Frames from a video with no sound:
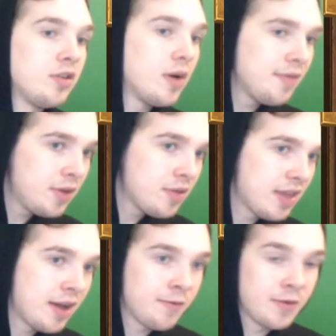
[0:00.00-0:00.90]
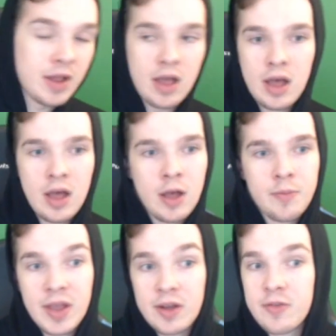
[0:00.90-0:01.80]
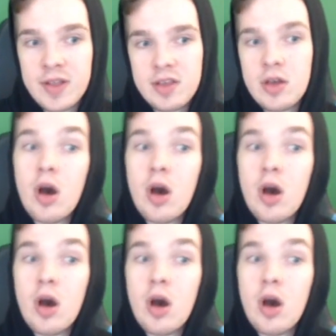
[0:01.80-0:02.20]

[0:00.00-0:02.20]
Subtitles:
you don't have to use Dire Frenzy